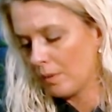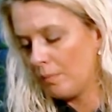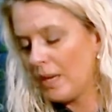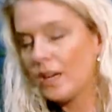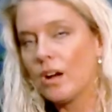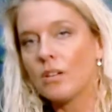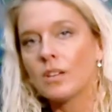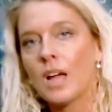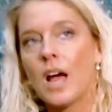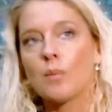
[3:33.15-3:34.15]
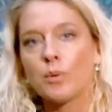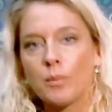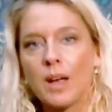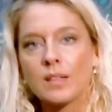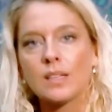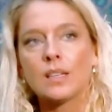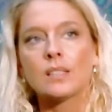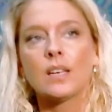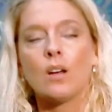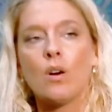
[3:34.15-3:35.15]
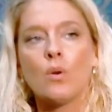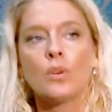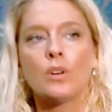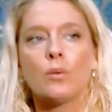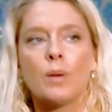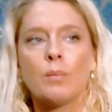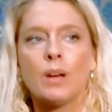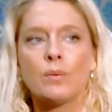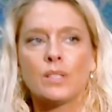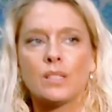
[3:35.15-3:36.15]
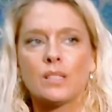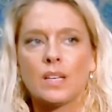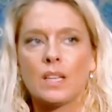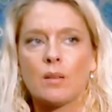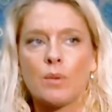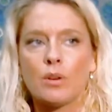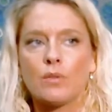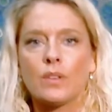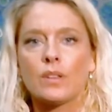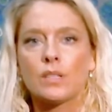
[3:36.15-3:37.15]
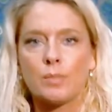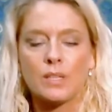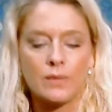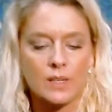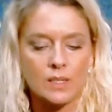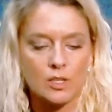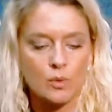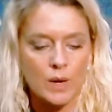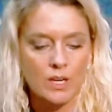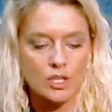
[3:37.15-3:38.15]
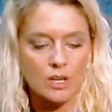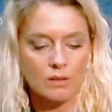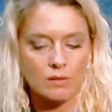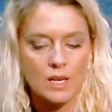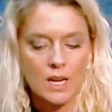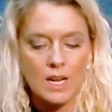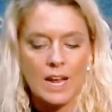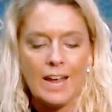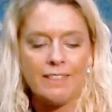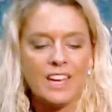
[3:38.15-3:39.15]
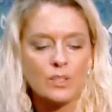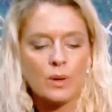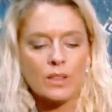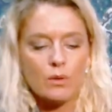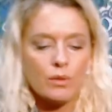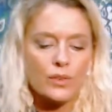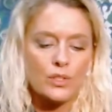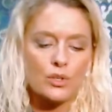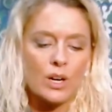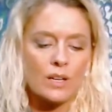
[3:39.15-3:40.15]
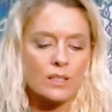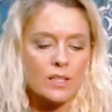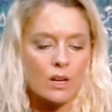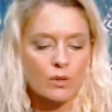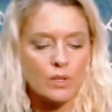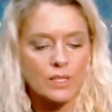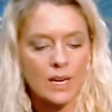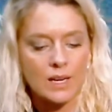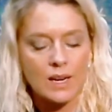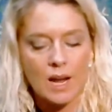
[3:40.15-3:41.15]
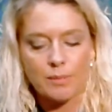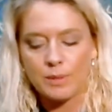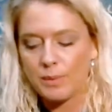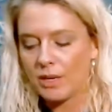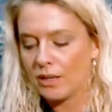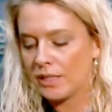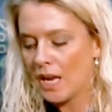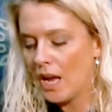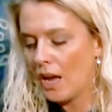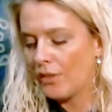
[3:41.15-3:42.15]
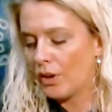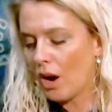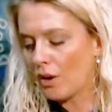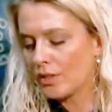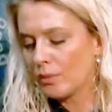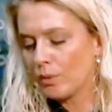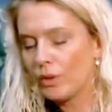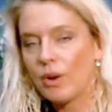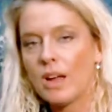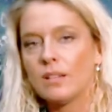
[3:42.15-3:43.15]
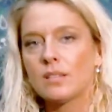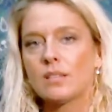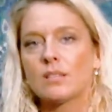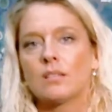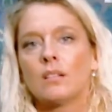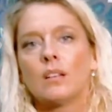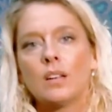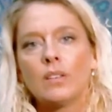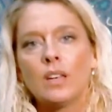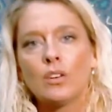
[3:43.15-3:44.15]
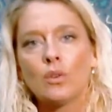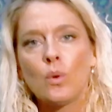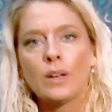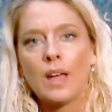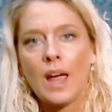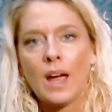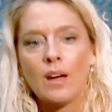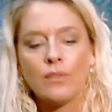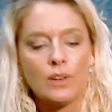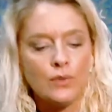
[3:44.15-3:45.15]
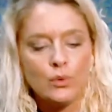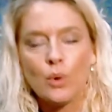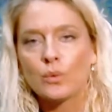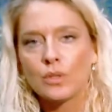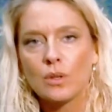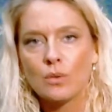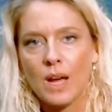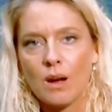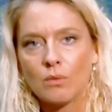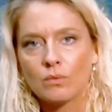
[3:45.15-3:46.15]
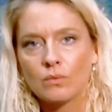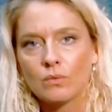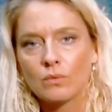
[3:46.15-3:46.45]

Being uncompromising. It's like, oh, you know, maybe I was a stick in the mud over this specific situation. And that's why the universe is trying to tell you to take a nap, is because there are some regrets that you're going to have if you don't slow down.